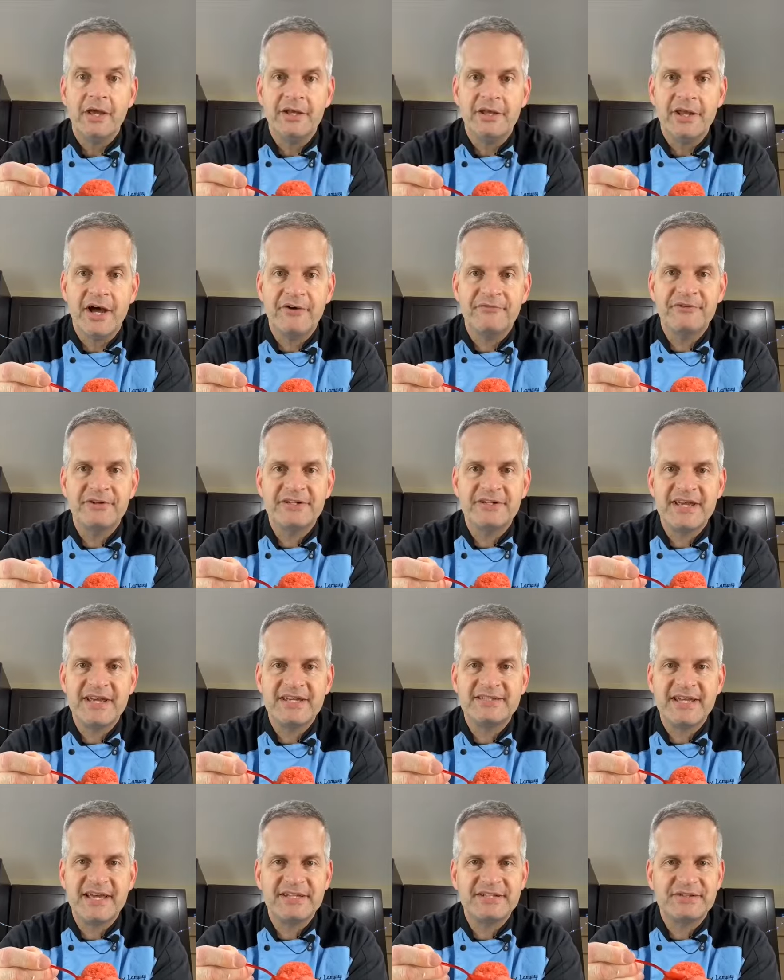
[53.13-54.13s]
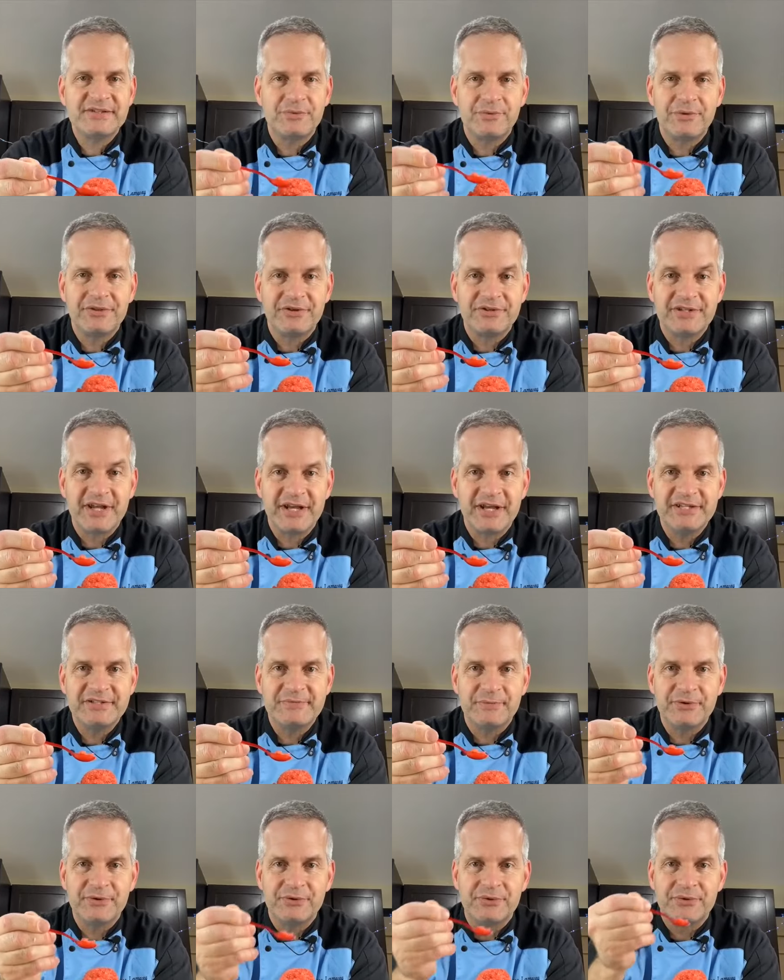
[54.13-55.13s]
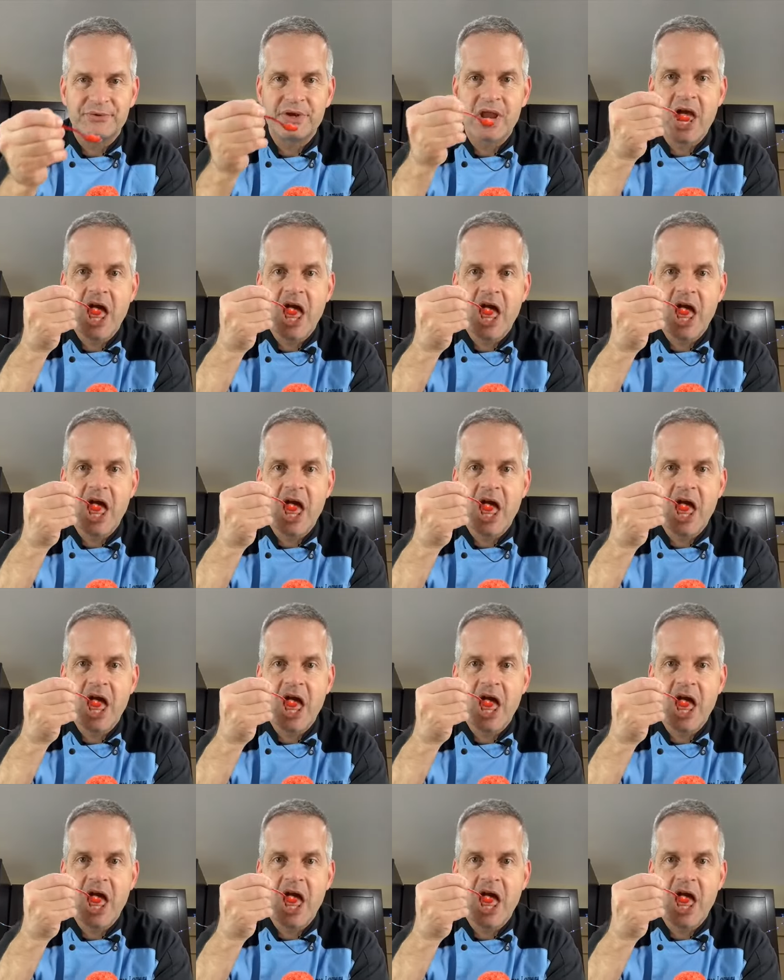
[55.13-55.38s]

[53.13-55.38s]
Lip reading: now for the taste test with our tiny spoon.